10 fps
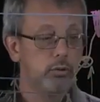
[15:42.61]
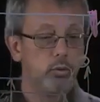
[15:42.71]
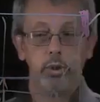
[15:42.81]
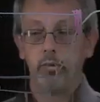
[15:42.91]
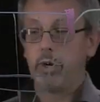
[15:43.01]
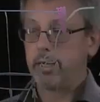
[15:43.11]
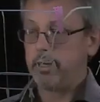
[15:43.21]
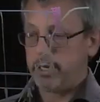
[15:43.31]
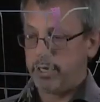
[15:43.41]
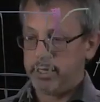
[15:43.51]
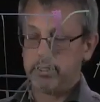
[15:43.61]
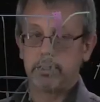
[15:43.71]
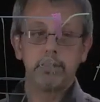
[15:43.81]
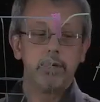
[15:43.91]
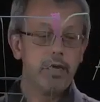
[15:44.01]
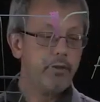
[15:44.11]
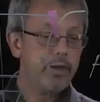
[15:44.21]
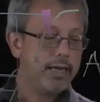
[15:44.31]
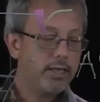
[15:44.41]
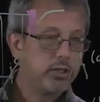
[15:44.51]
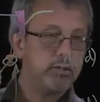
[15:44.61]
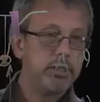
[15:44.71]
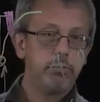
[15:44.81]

we recognize that each of these